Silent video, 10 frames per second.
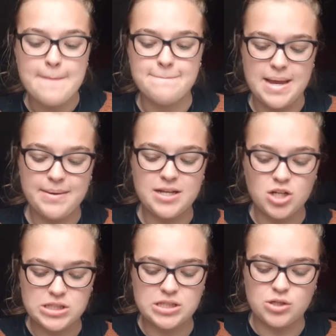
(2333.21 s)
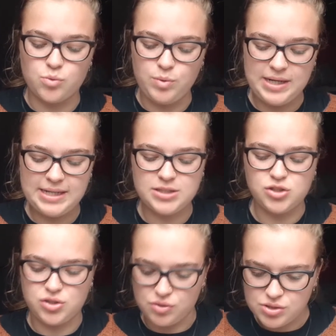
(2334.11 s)
Maybe not really
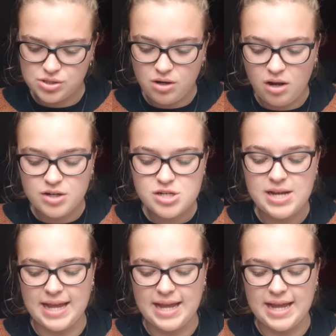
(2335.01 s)
those colors.